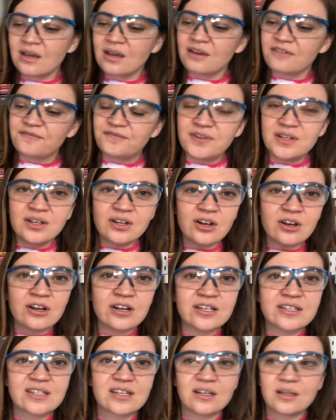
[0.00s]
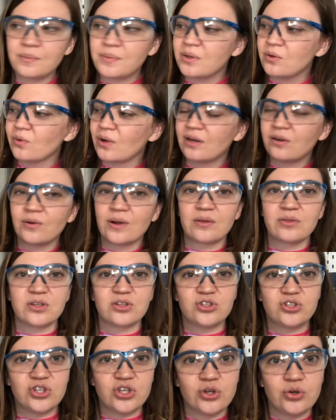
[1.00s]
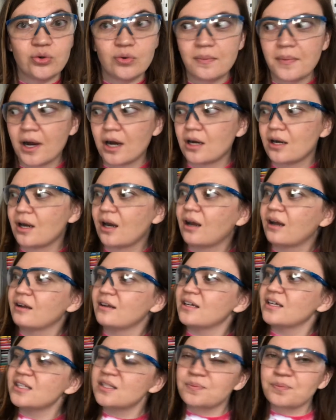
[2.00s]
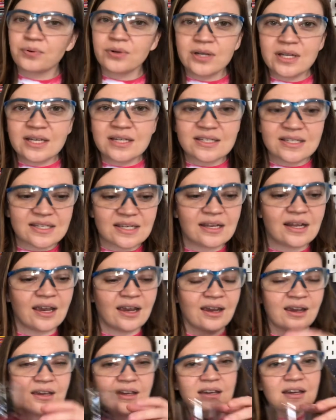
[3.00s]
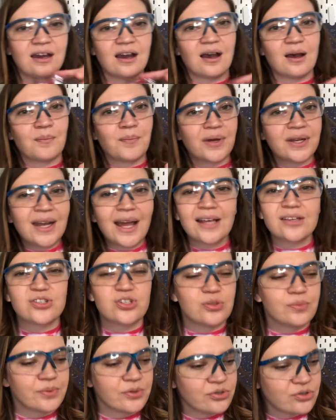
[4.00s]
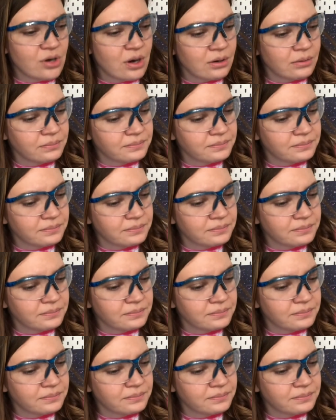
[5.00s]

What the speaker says: vinegar is going to be right around the 2 mark. It's pretty acidic, but not super strong.